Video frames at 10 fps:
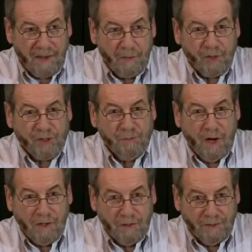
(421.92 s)
of them are
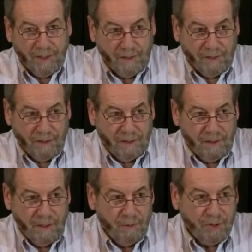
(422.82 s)
smuggled in,
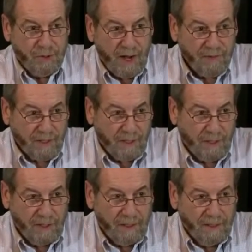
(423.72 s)
human trafficking.